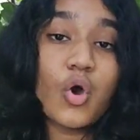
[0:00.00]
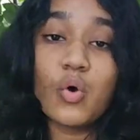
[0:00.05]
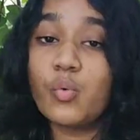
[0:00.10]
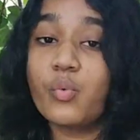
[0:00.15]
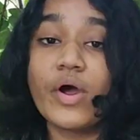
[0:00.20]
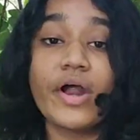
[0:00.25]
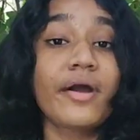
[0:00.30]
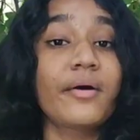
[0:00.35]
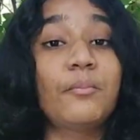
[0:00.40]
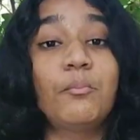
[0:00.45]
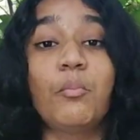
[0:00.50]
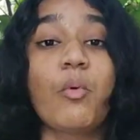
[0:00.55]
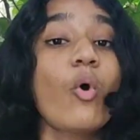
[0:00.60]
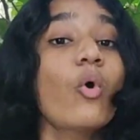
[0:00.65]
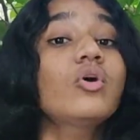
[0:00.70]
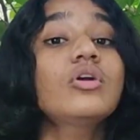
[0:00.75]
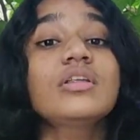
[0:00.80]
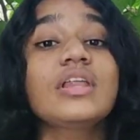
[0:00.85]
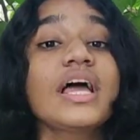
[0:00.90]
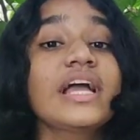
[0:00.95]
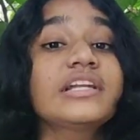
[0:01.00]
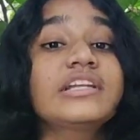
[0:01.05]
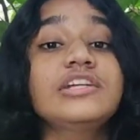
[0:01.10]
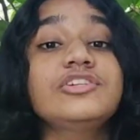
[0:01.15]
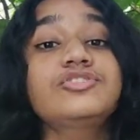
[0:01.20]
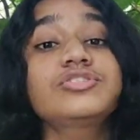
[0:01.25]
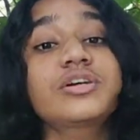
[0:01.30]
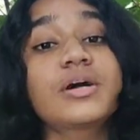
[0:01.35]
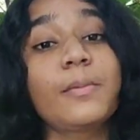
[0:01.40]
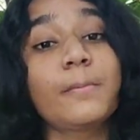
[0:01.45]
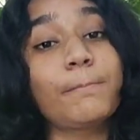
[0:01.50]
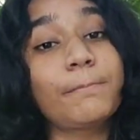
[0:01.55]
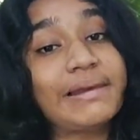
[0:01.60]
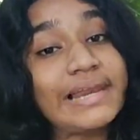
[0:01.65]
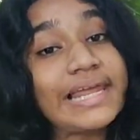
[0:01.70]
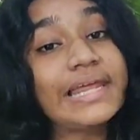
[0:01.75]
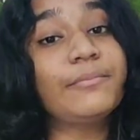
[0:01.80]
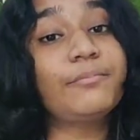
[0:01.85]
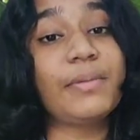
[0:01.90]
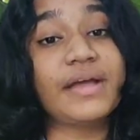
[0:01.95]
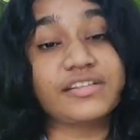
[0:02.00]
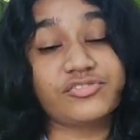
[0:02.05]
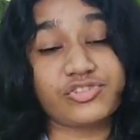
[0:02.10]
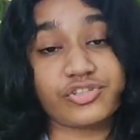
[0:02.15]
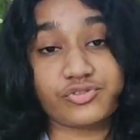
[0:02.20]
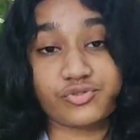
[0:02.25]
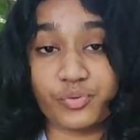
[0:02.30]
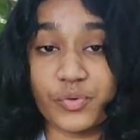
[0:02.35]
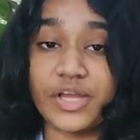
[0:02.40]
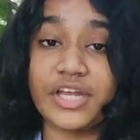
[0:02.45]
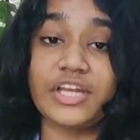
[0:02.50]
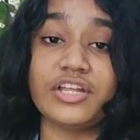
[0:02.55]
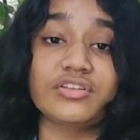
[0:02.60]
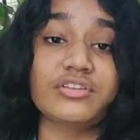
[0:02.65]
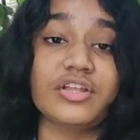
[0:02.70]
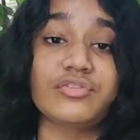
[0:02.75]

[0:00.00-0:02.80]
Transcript: were more likely to complete basic training